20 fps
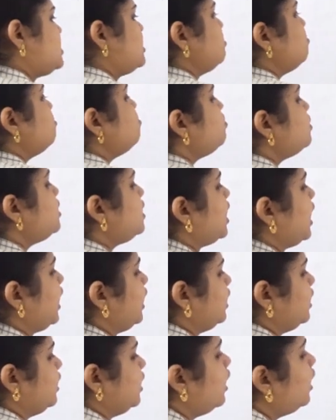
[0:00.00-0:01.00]
simple
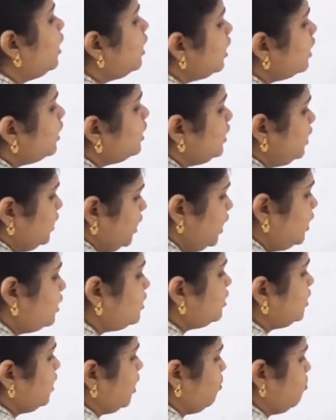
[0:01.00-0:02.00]
like a
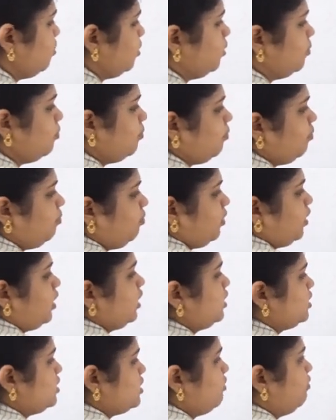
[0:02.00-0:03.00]
10th table.
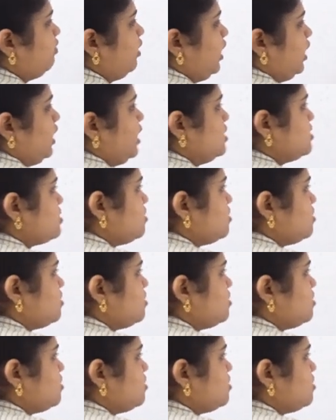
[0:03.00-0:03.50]
It has a very